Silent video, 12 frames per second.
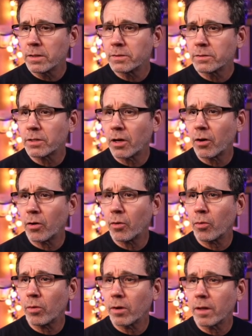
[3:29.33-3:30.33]

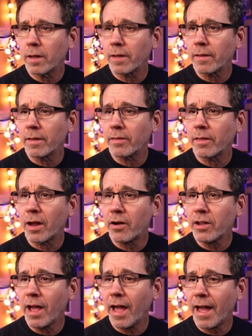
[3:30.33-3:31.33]
so there
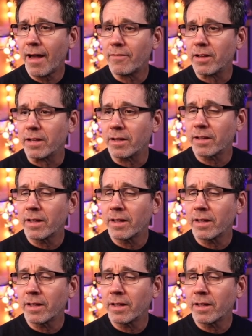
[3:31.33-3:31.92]
you have it.